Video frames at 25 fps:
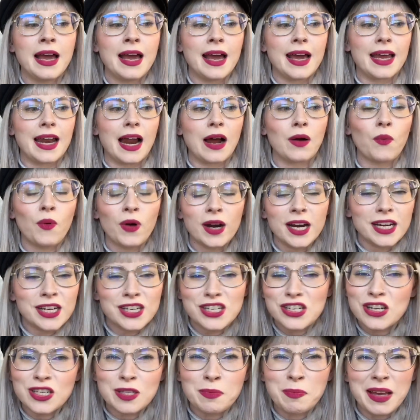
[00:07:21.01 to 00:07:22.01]
and I wanted to
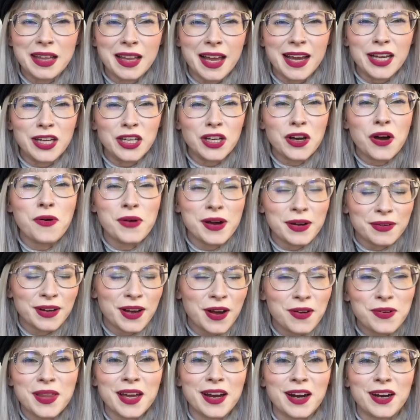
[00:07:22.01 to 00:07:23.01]
just be like,
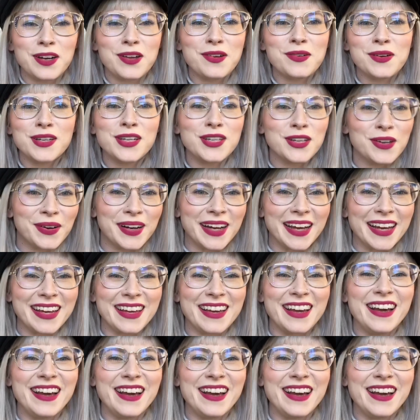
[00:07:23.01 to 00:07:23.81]
go there, you can do it.